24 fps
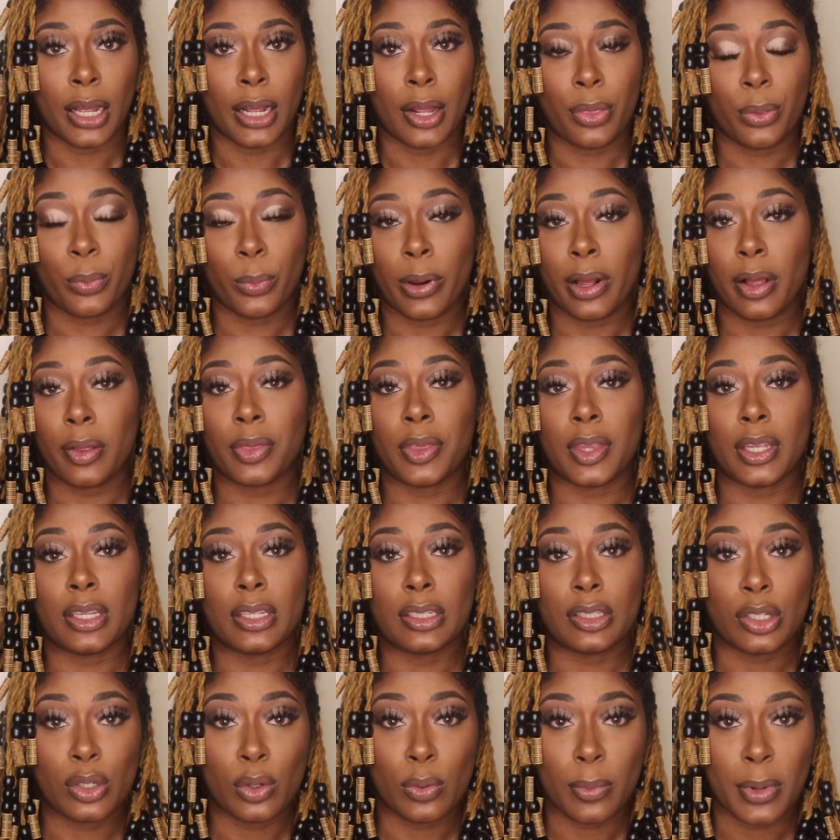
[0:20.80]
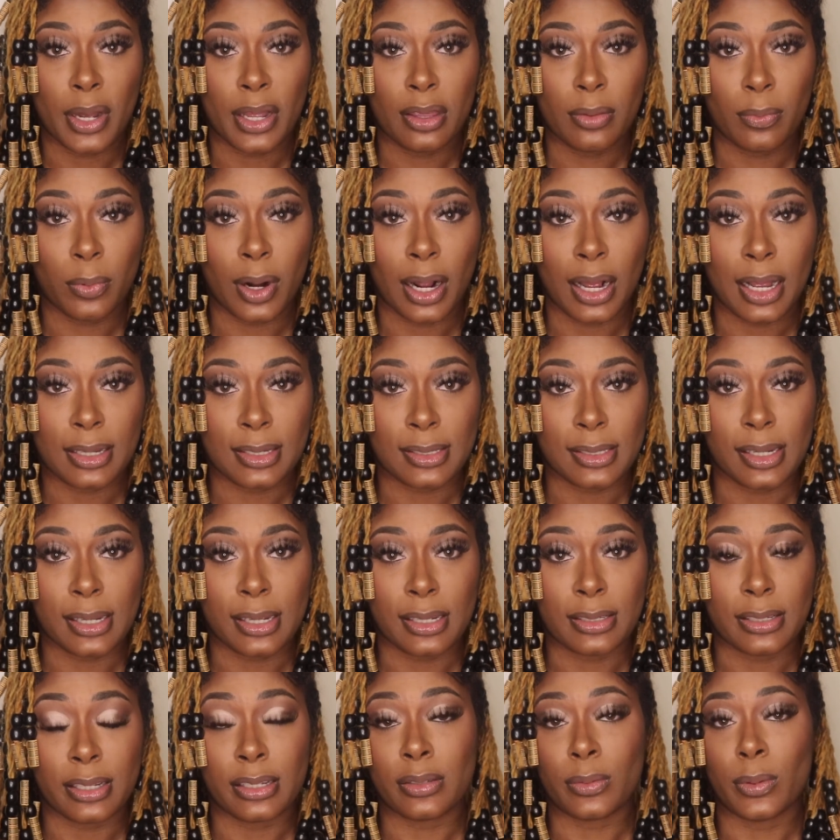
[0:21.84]
throughout the 2-month
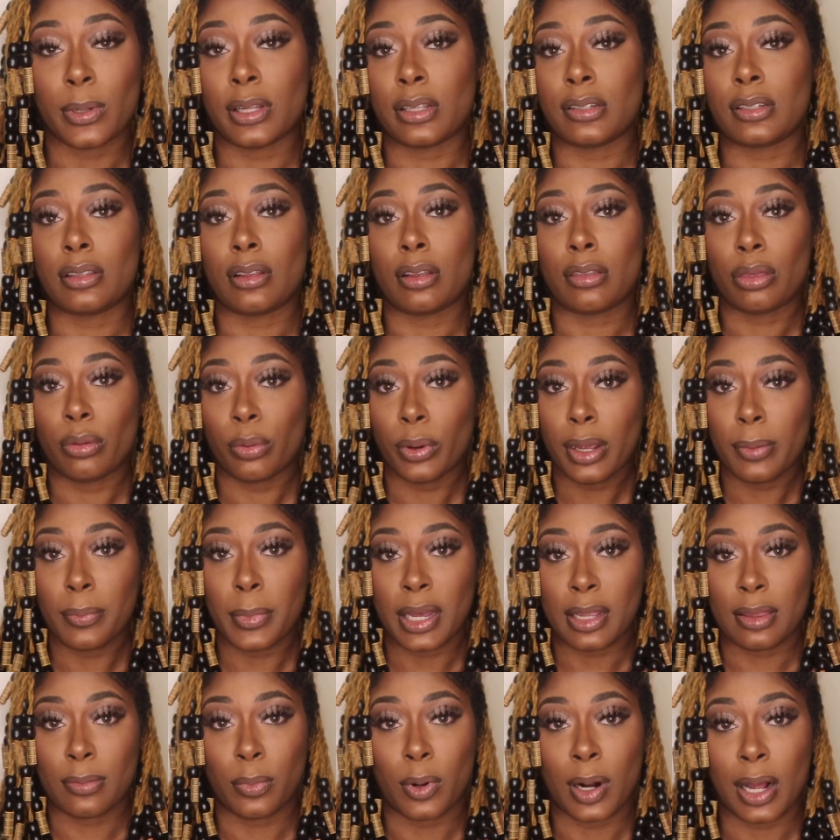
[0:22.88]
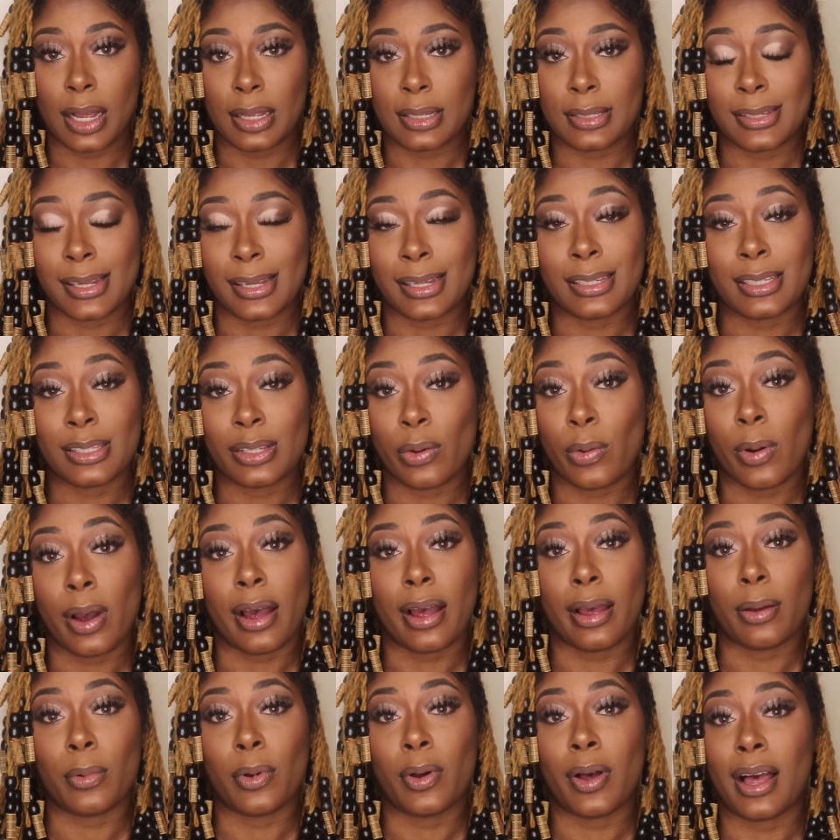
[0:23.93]
process as well as the 3-month process, so
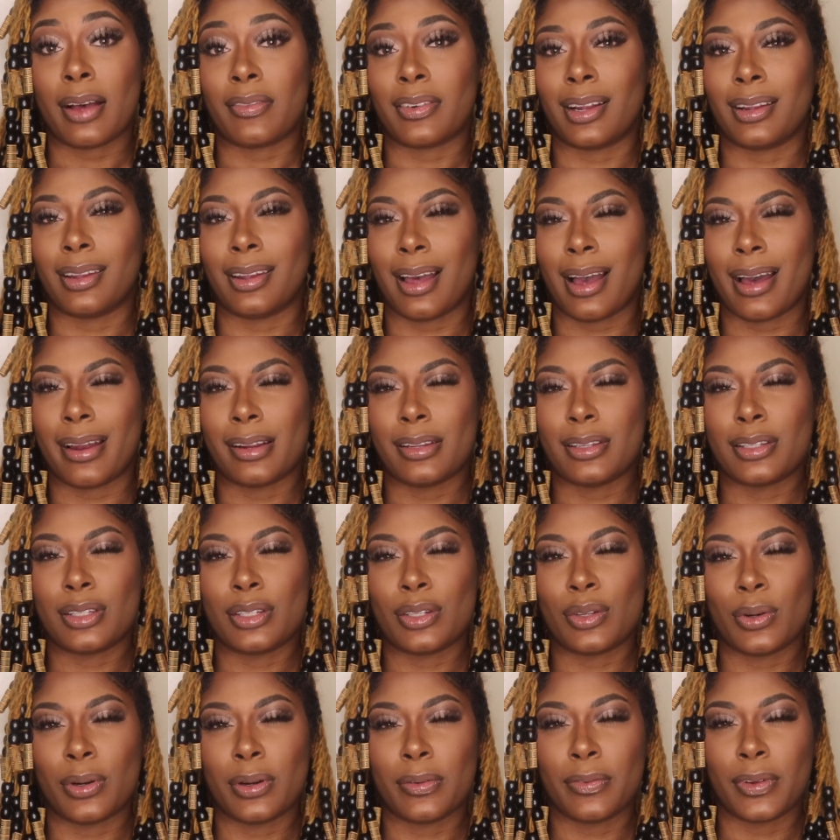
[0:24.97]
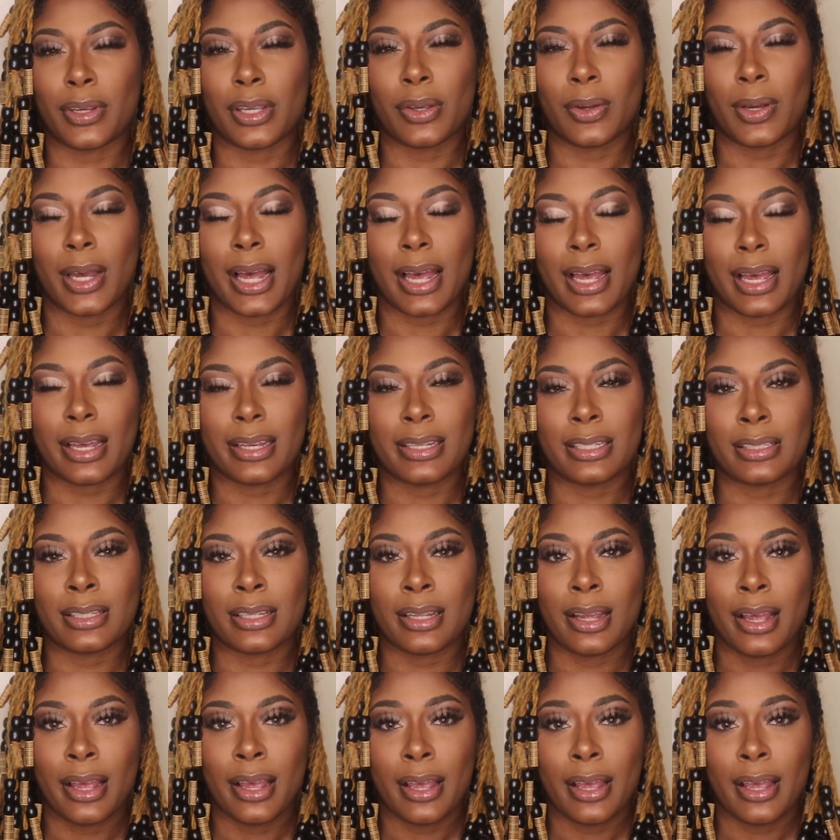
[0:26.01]
I will have a lot in store for you guys.